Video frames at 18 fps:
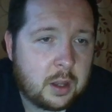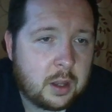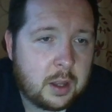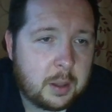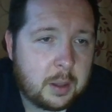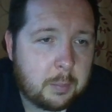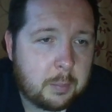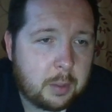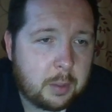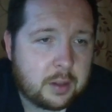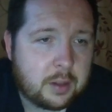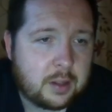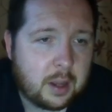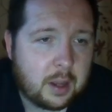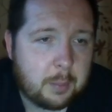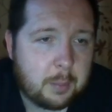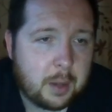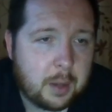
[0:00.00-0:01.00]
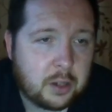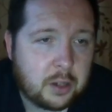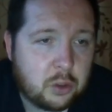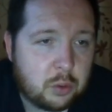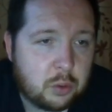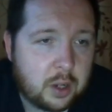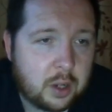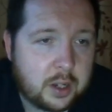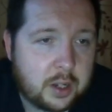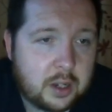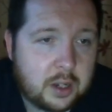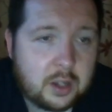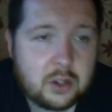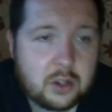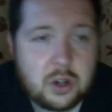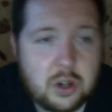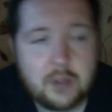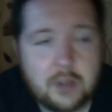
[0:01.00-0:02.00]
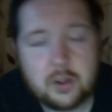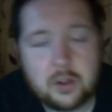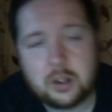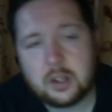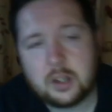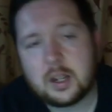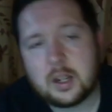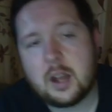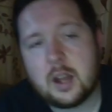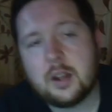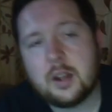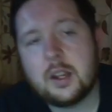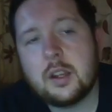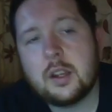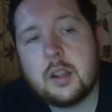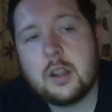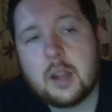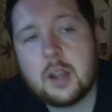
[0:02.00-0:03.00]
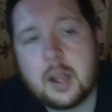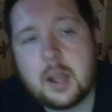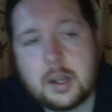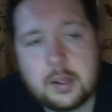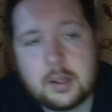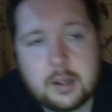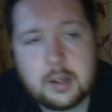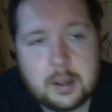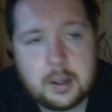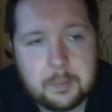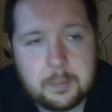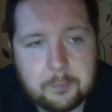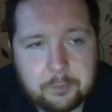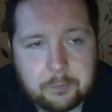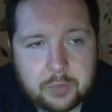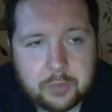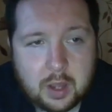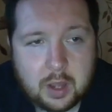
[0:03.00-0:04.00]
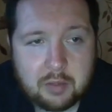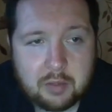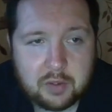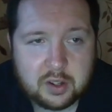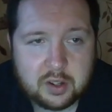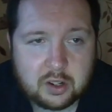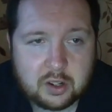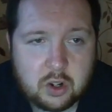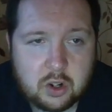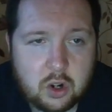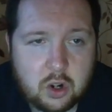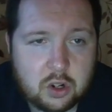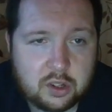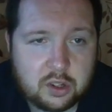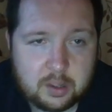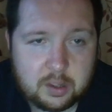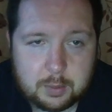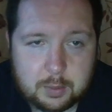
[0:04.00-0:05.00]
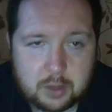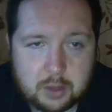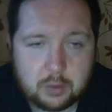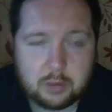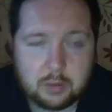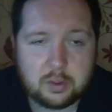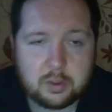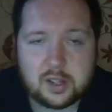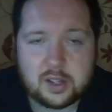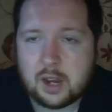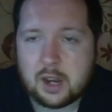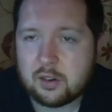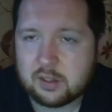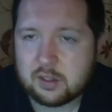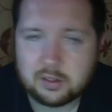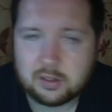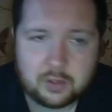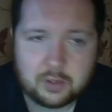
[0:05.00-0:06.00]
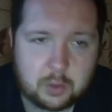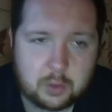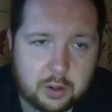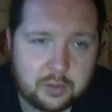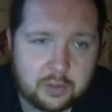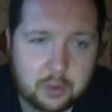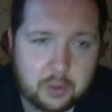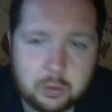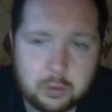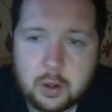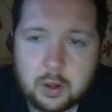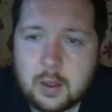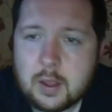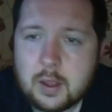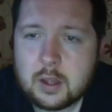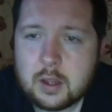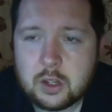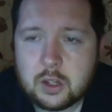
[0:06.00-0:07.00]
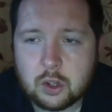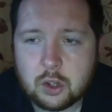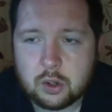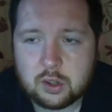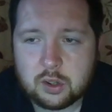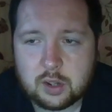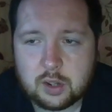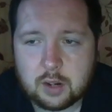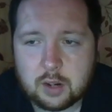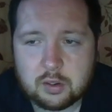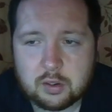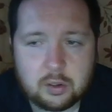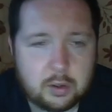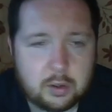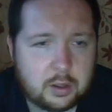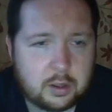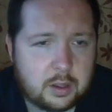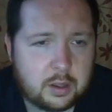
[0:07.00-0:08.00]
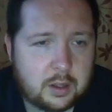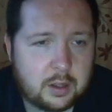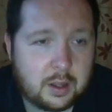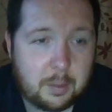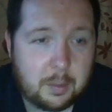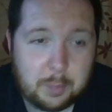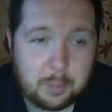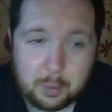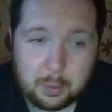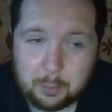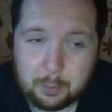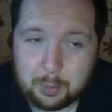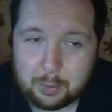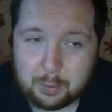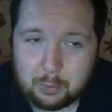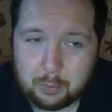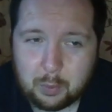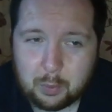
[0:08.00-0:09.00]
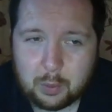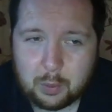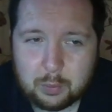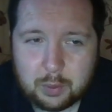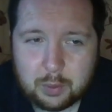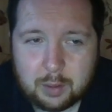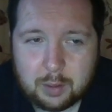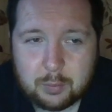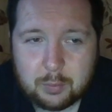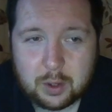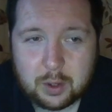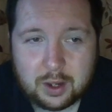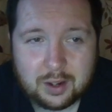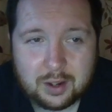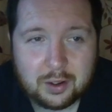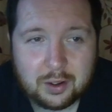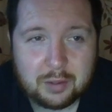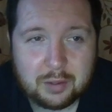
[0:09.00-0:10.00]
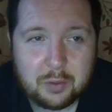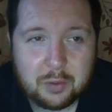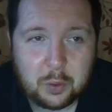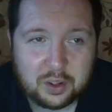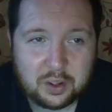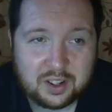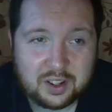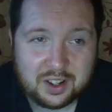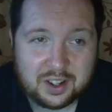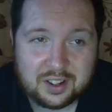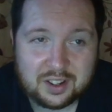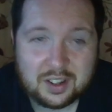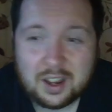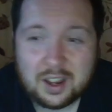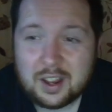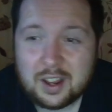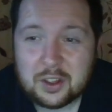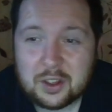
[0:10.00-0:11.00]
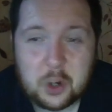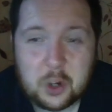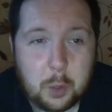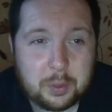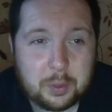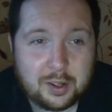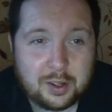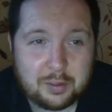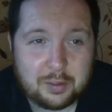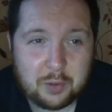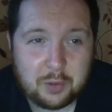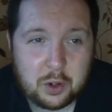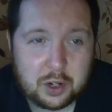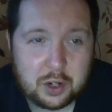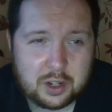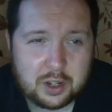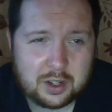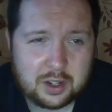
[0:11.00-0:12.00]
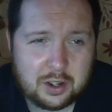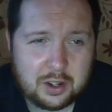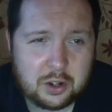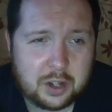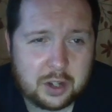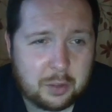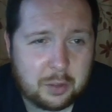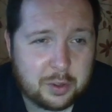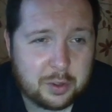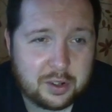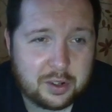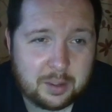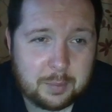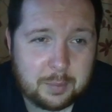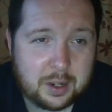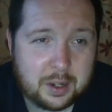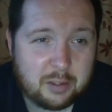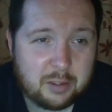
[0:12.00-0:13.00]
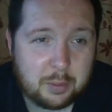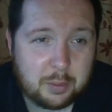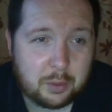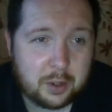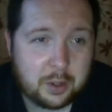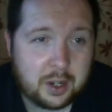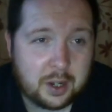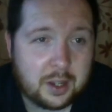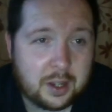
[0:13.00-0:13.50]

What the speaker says: But I do like Trevor Nkanye and Vincent Koch, because he's been doing it with Saracens for quite a few years now. So but what I'm really looking forward to seeing is the competition for hooker, which is unbelievable really.